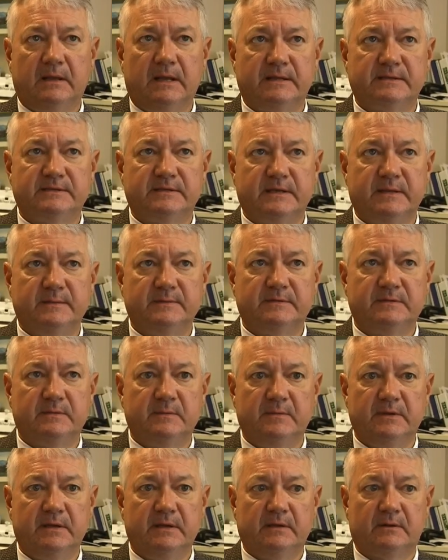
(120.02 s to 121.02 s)
seems to
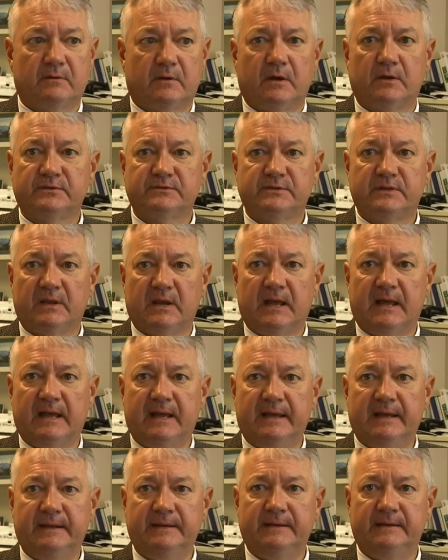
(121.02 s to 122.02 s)
be across the
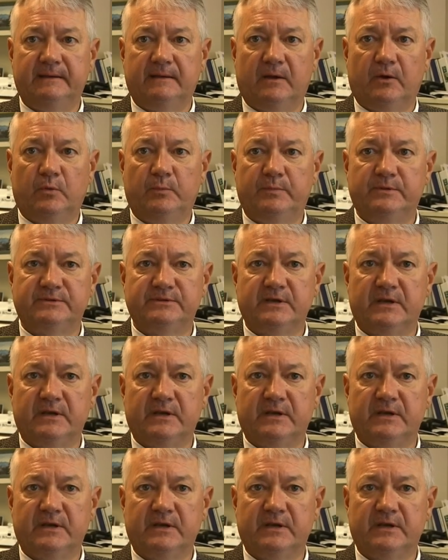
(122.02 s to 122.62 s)
line and opens